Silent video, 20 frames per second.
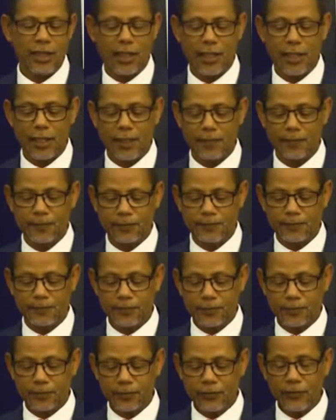The
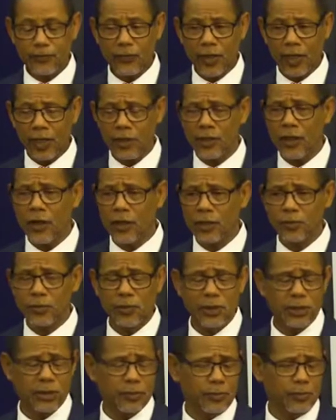
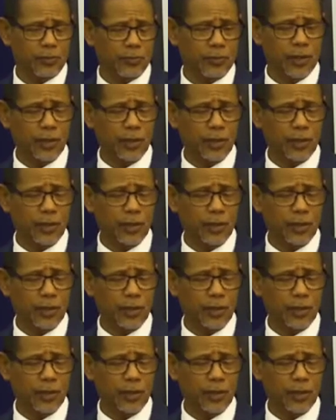Archbishop